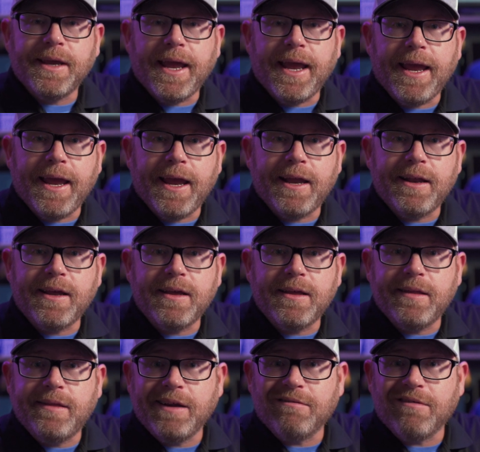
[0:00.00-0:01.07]
and
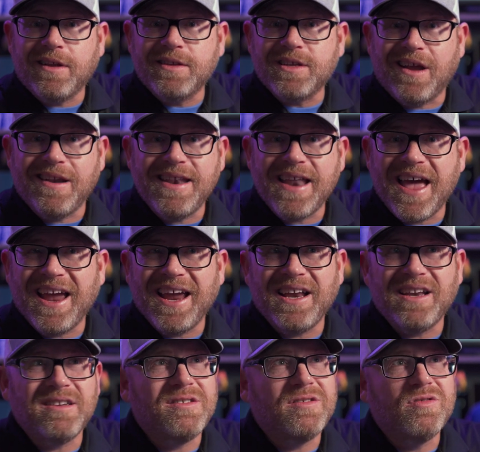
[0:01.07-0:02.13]
the thing runs on
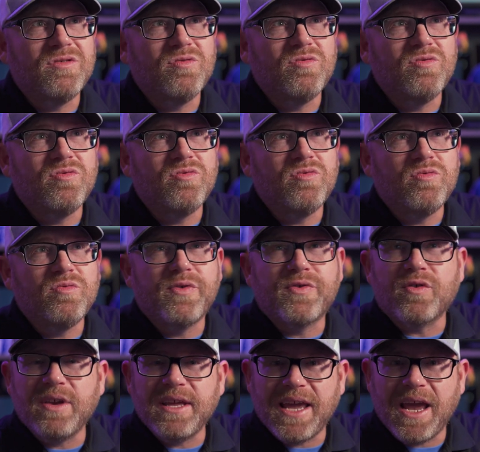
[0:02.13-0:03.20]
9 to
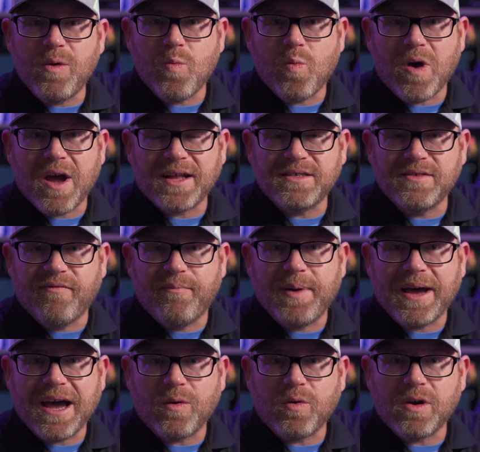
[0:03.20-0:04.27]
38 watts of
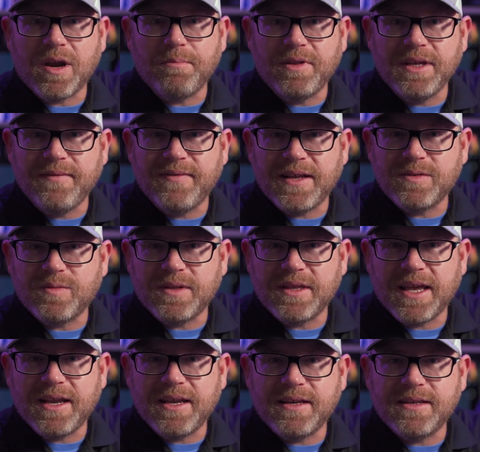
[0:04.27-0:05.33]
power, I believe that's what
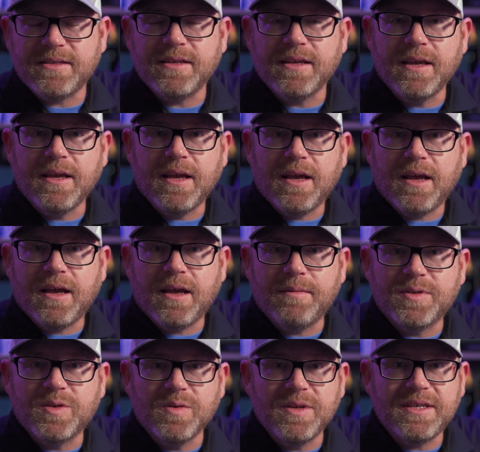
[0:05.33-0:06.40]
that is.
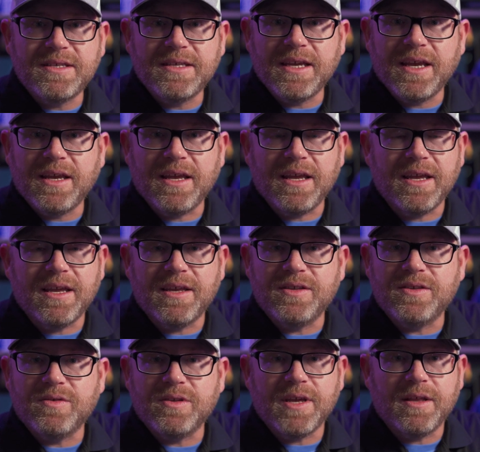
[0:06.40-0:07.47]
So this thing
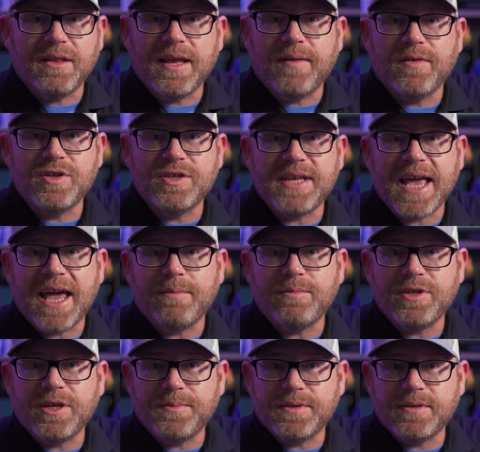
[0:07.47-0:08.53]
it leverages Atom
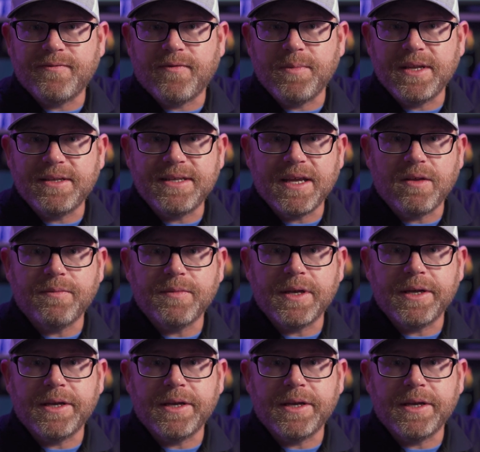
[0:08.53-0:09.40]
chips from Intel,